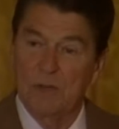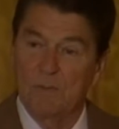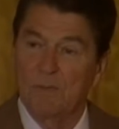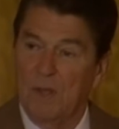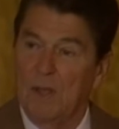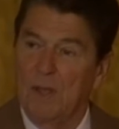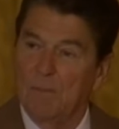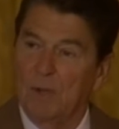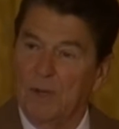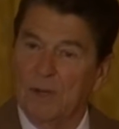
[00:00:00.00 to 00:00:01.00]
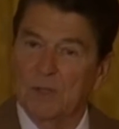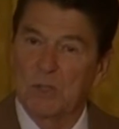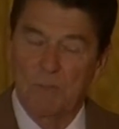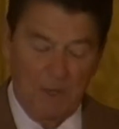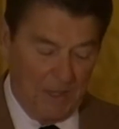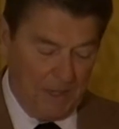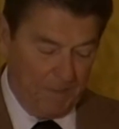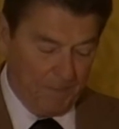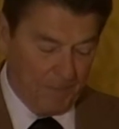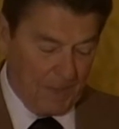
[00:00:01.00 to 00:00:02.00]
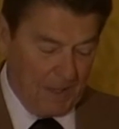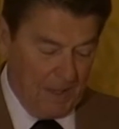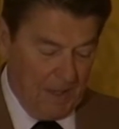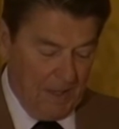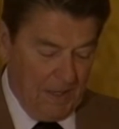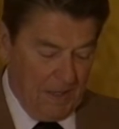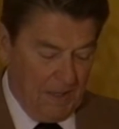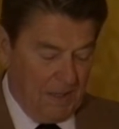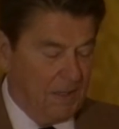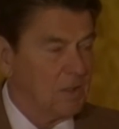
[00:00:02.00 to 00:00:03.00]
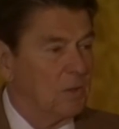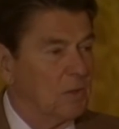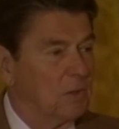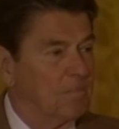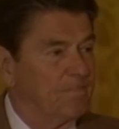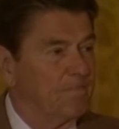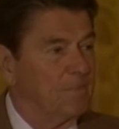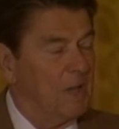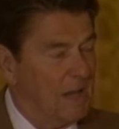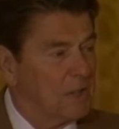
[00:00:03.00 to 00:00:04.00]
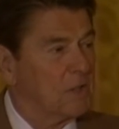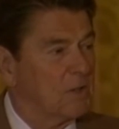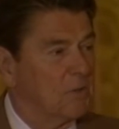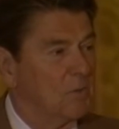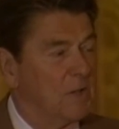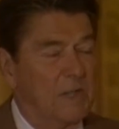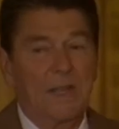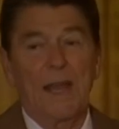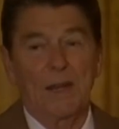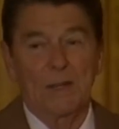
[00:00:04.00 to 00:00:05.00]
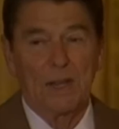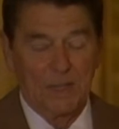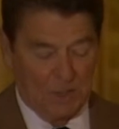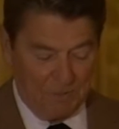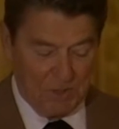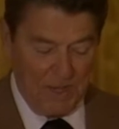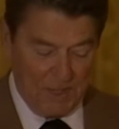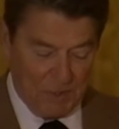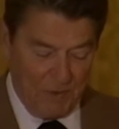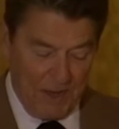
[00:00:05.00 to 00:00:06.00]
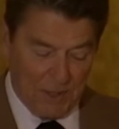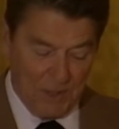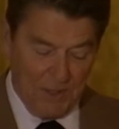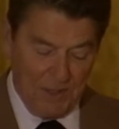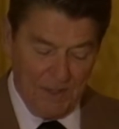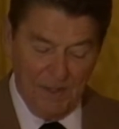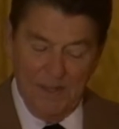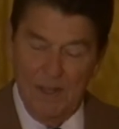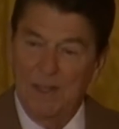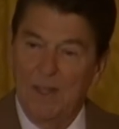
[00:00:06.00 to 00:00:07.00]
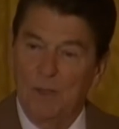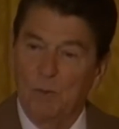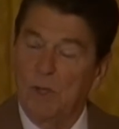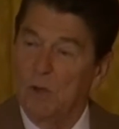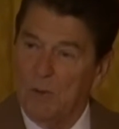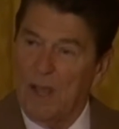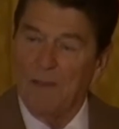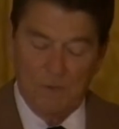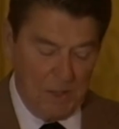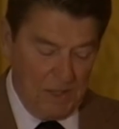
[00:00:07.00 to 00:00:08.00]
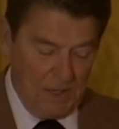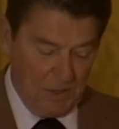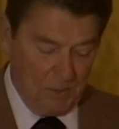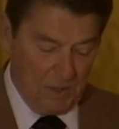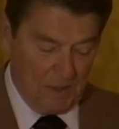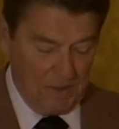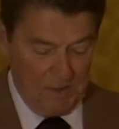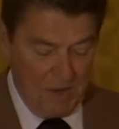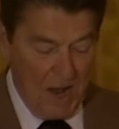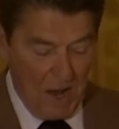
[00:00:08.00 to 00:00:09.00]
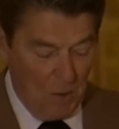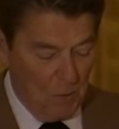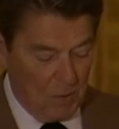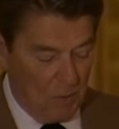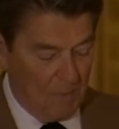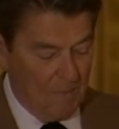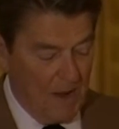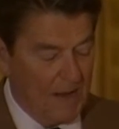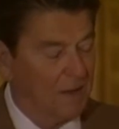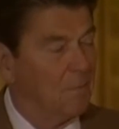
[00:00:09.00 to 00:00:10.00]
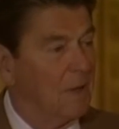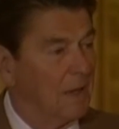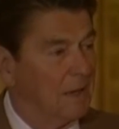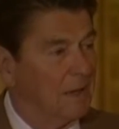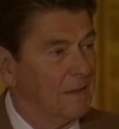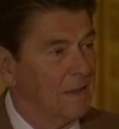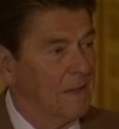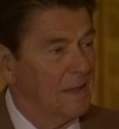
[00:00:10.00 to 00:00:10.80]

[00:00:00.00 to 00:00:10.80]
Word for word: and political stability. So, yes, we can take some satisfaction that we don't have to deal with now with what might have been.